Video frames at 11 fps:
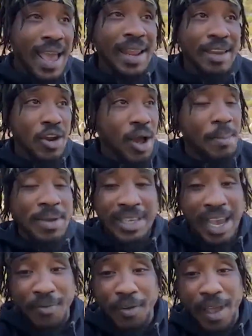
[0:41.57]
And, you know, I'm
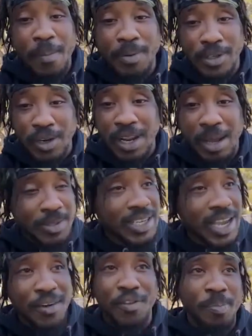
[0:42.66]
excited for the opportunity. I'm
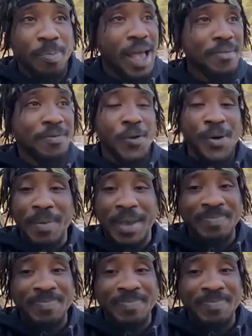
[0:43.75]
excited for the platform.